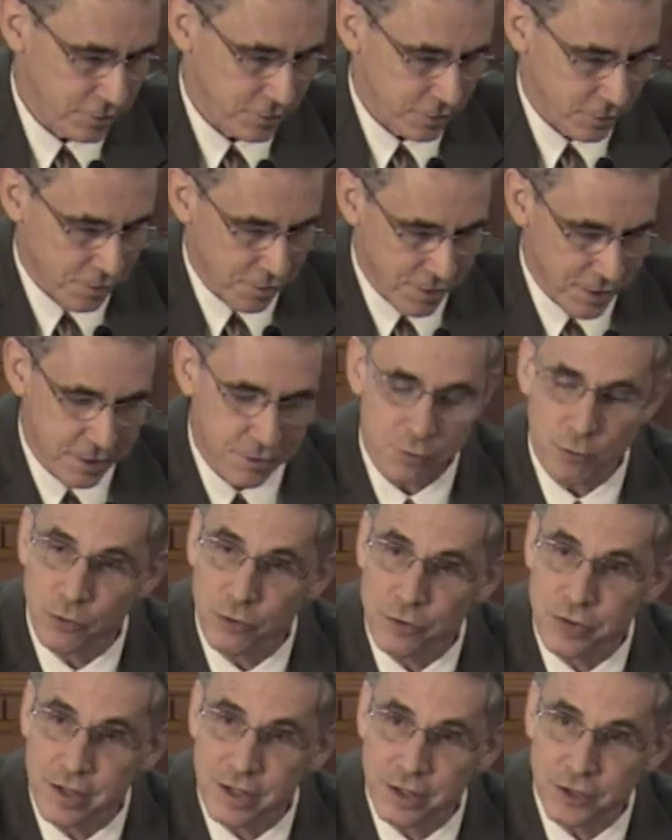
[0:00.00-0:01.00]
to think
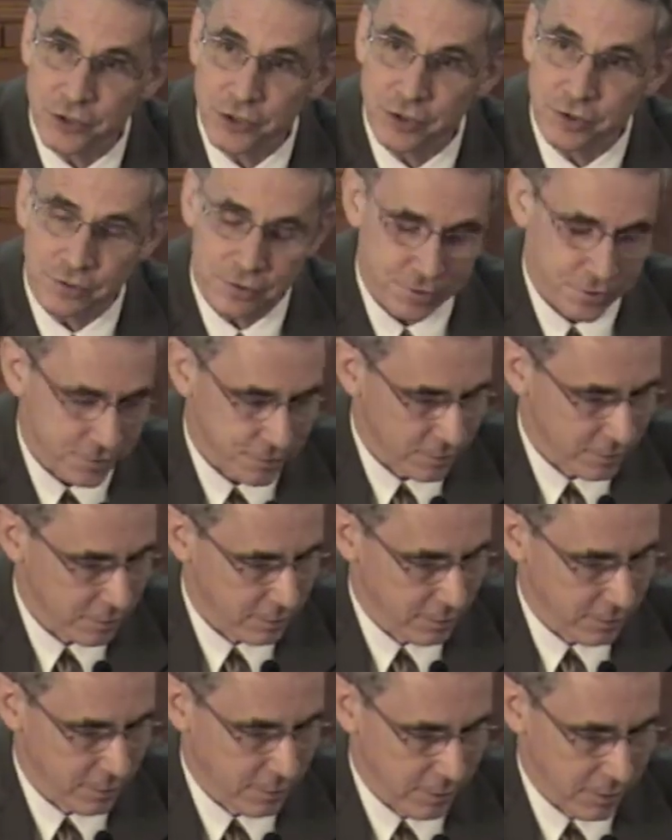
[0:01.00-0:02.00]
through the issues
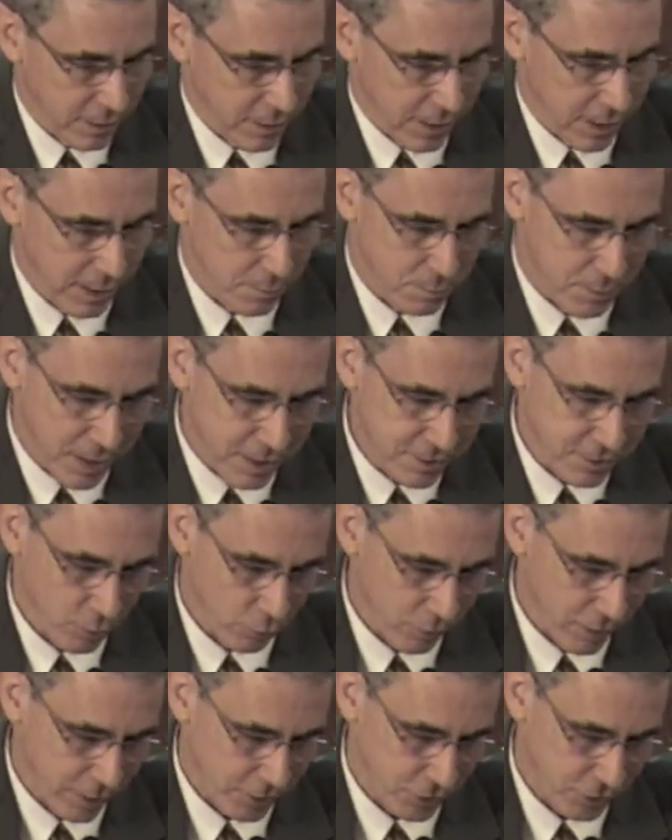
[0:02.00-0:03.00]
and make the
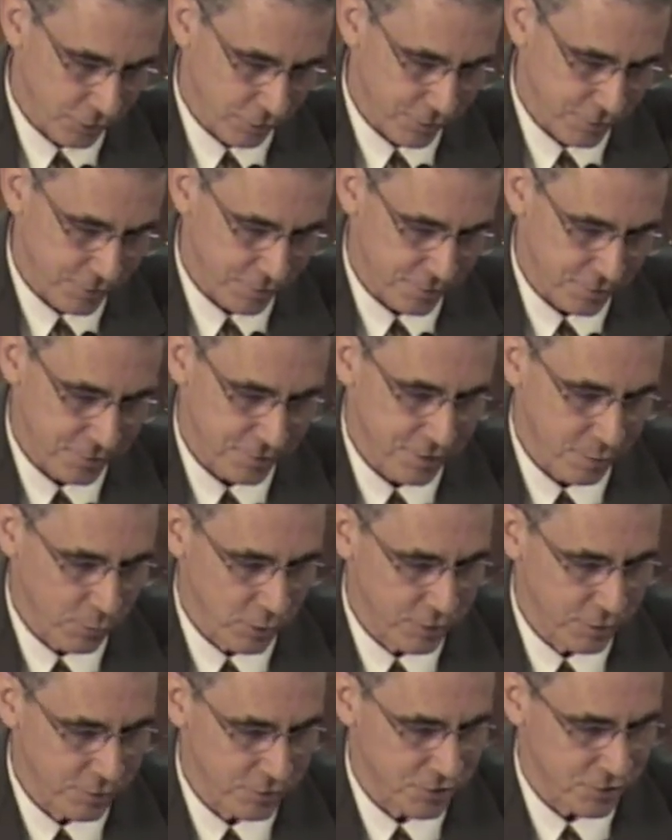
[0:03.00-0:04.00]
right choices?
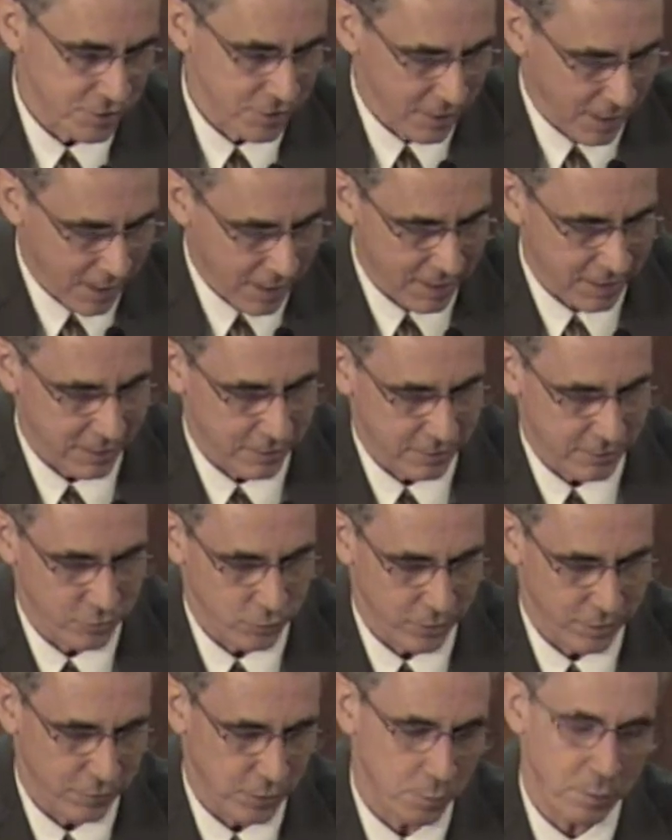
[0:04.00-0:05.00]
Someone who's not
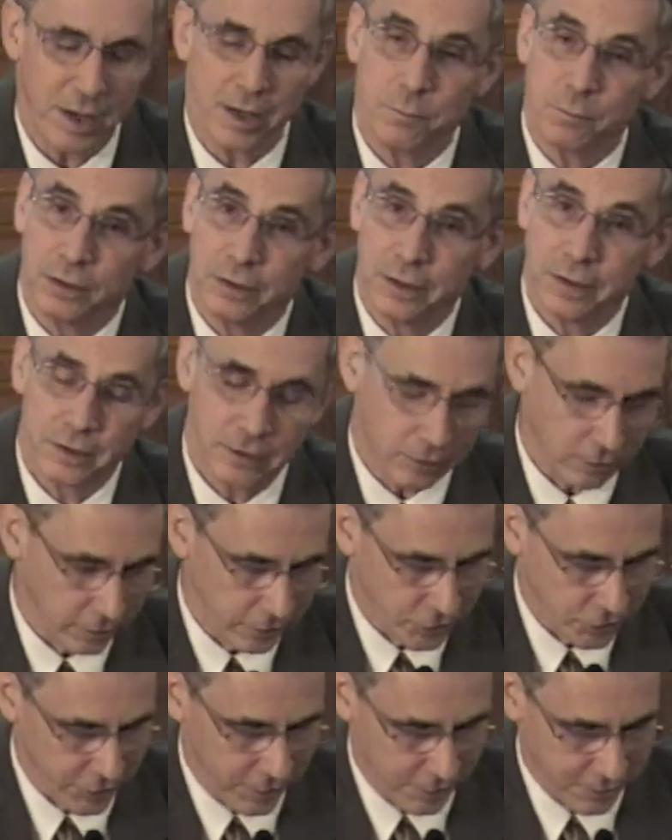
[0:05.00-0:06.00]
driven by political
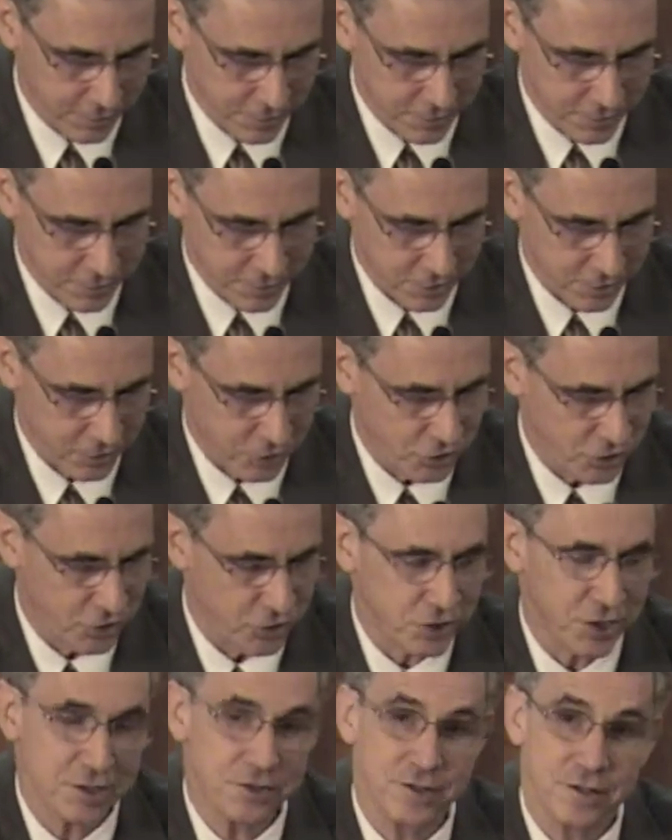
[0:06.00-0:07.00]
agendas,
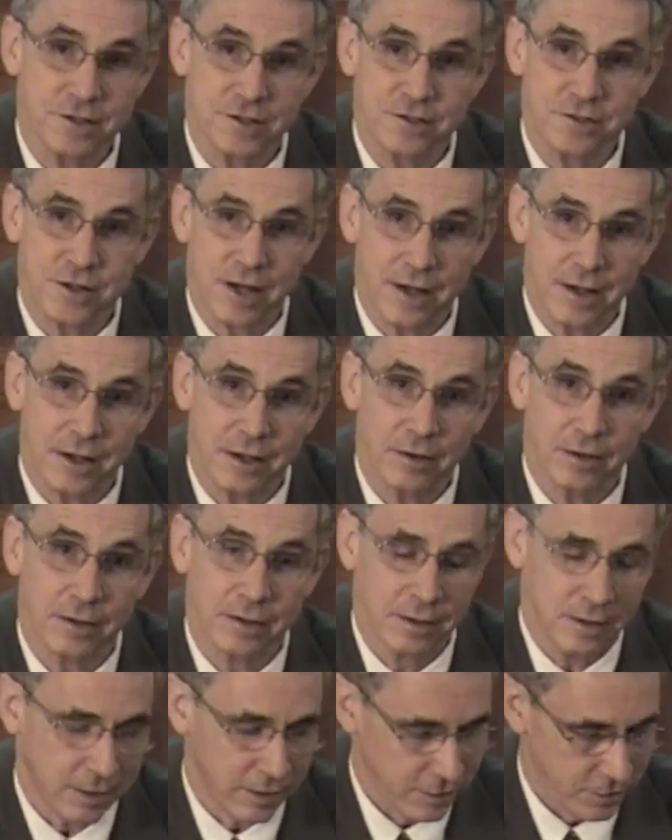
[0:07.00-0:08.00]
just a desire
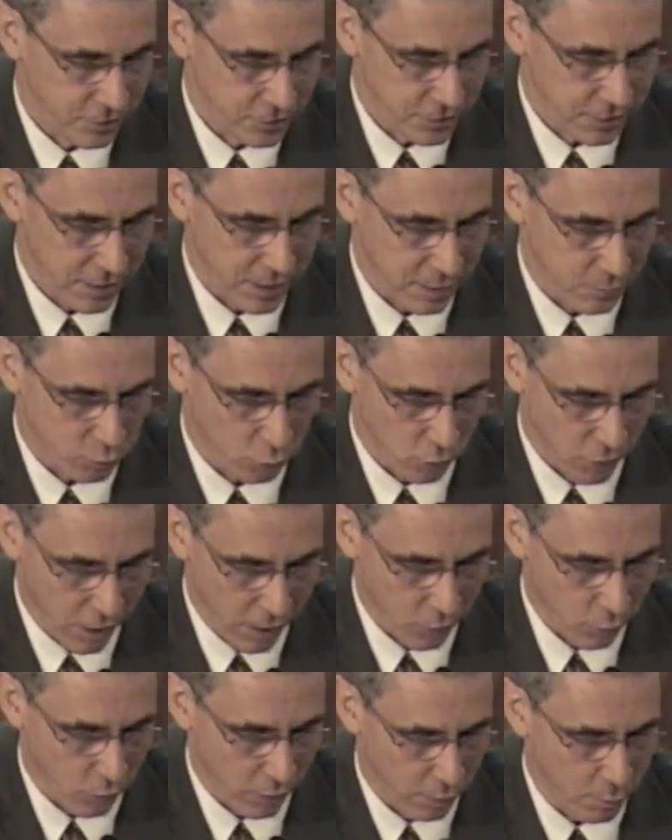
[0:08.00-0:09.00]
to keep
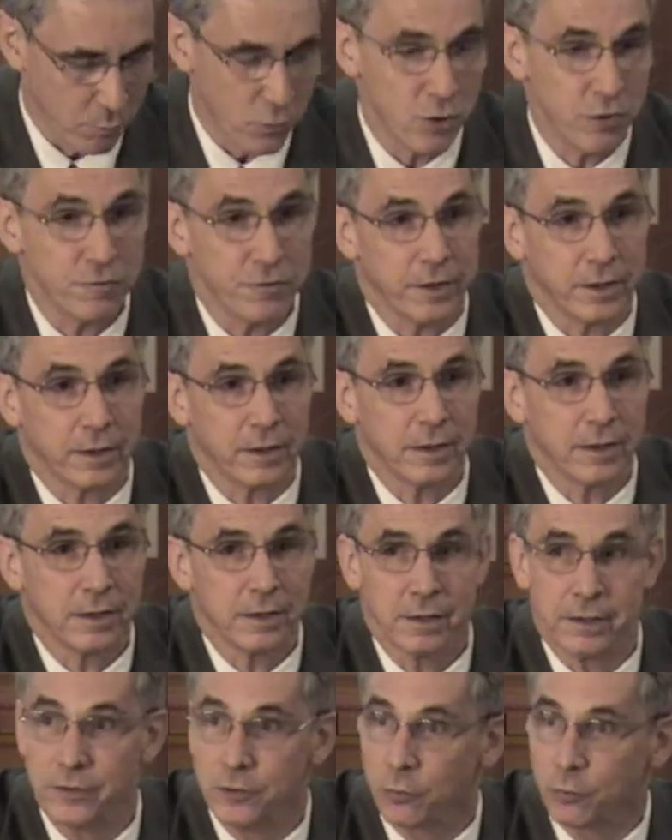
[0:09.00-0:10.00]
Rockwall moving
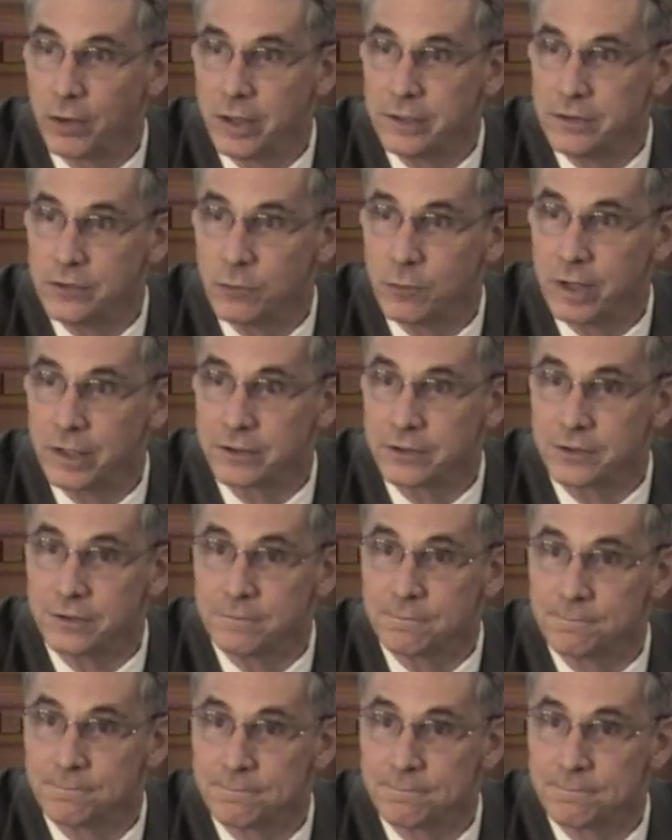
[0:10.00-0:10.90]
in the right direction.